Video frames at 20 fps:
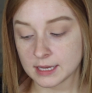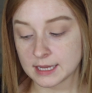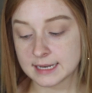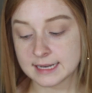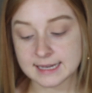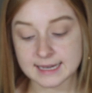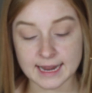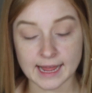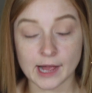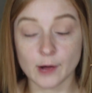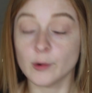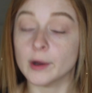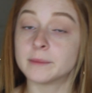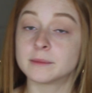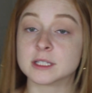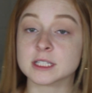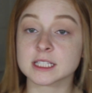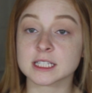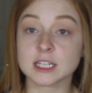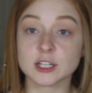Now I'm
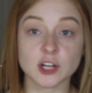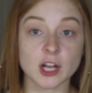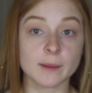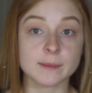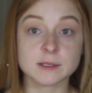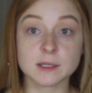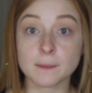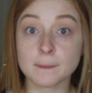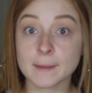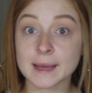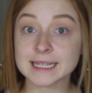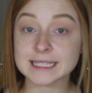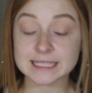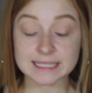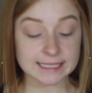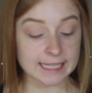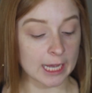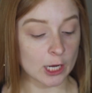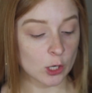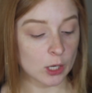just gonna grab some
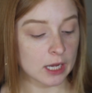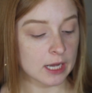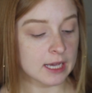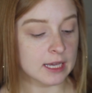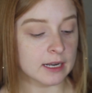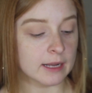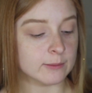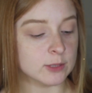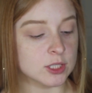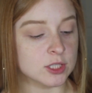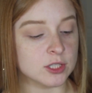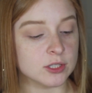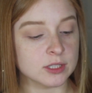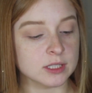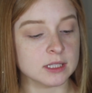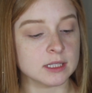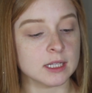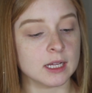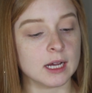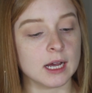mascara, and I'm just
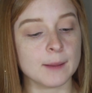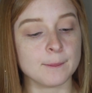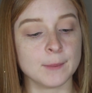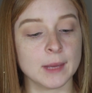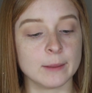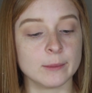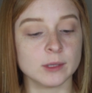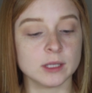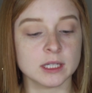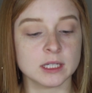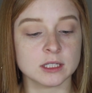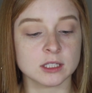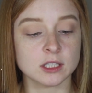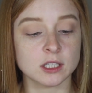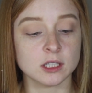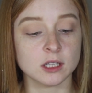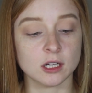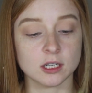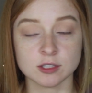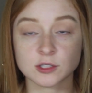using the Maybelline
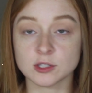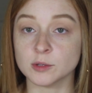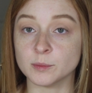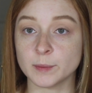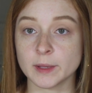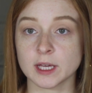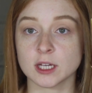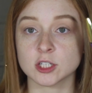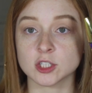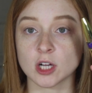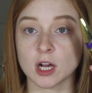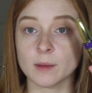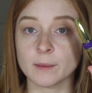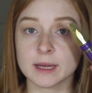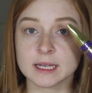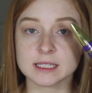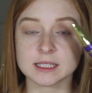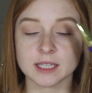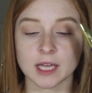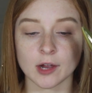Colossal Big Shot
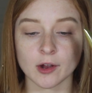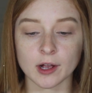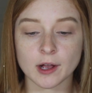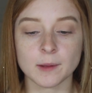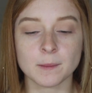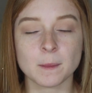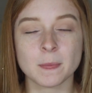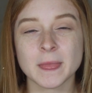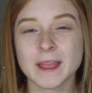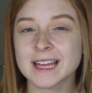Mascara.